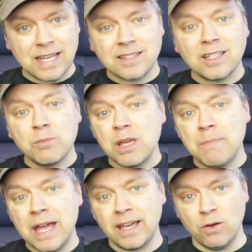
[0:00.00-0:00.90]
that's going to be
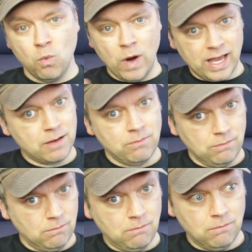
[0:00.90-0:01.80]
making way,
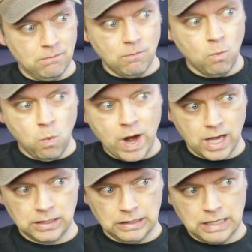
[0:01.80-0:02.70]

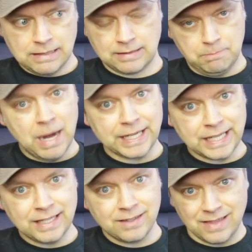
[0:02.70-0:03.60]
way less
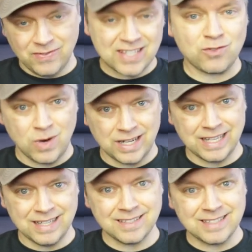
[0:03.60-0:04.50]
money than this one
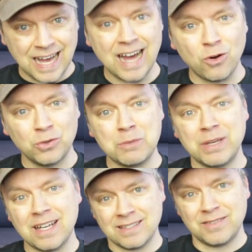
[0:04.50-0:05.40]
is, not only
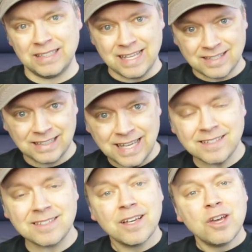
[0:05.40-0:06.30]
because of the less
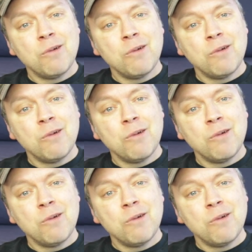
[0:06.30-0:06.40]
clicks,